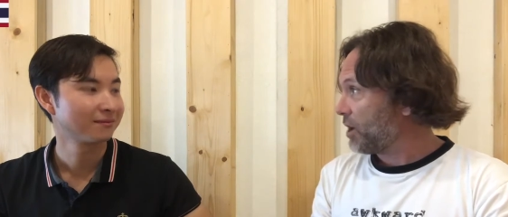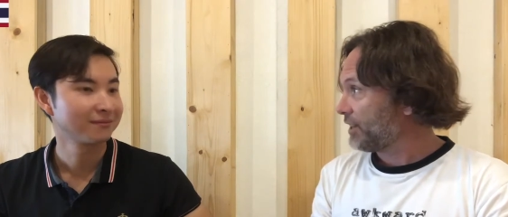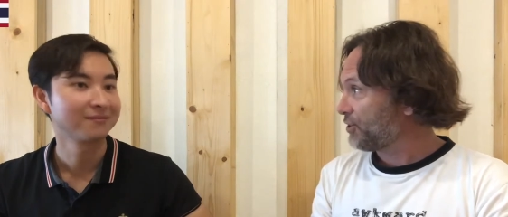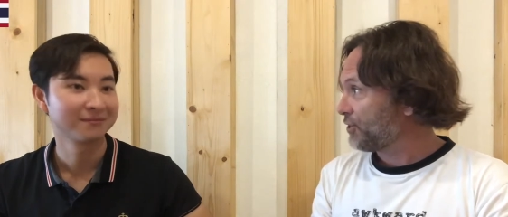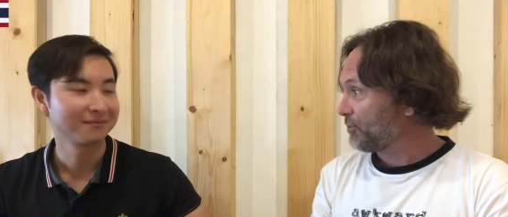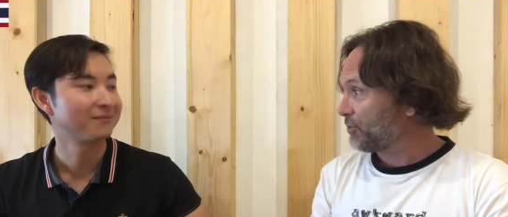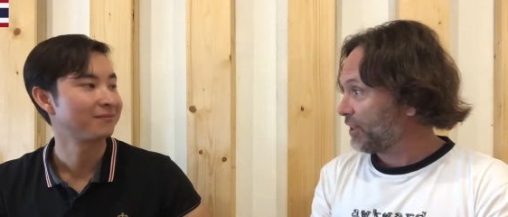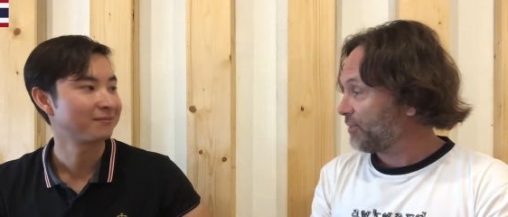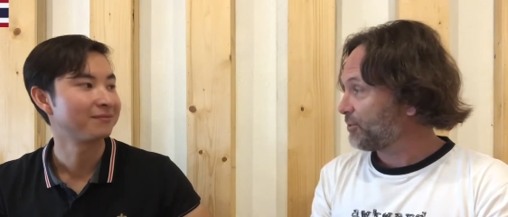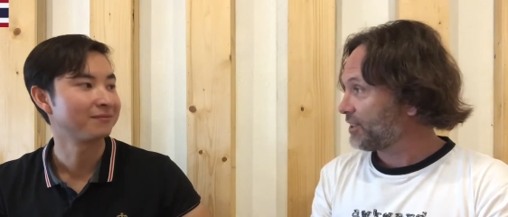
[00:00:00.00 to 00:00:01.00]
Speaker 1: watching them,
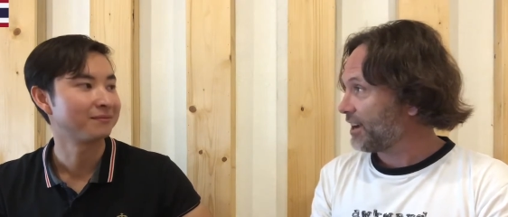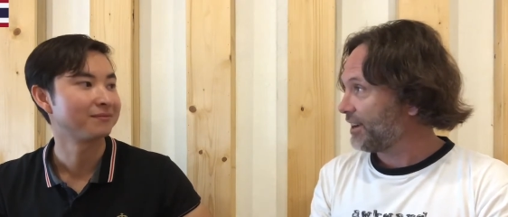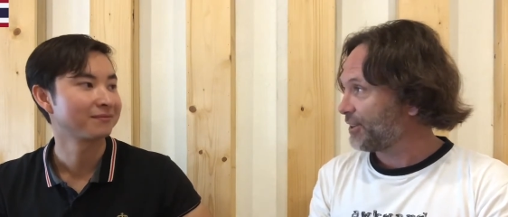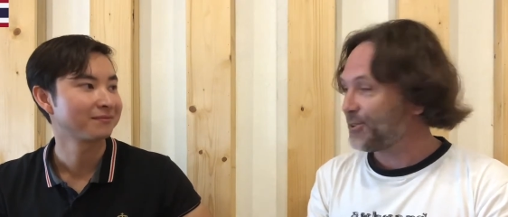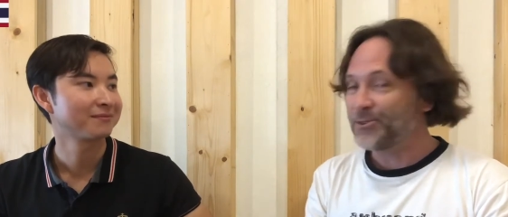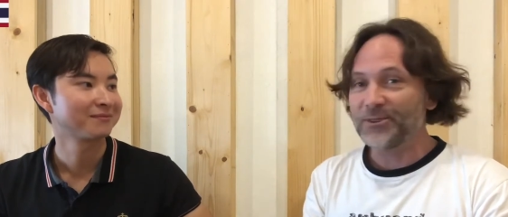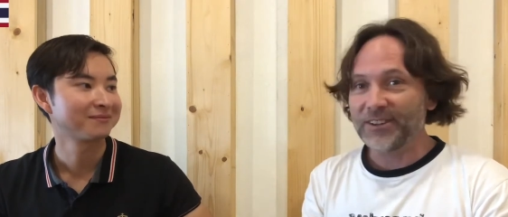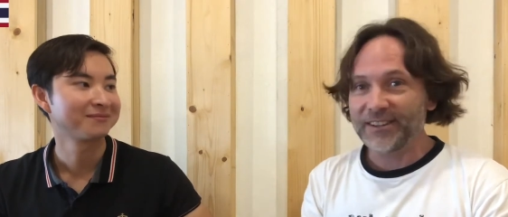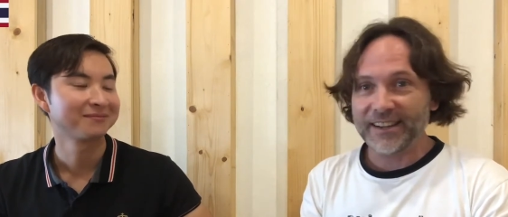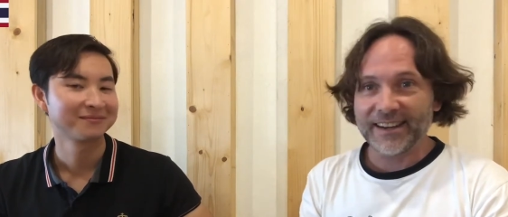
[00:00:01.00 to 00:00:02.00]
so that was kind of cool.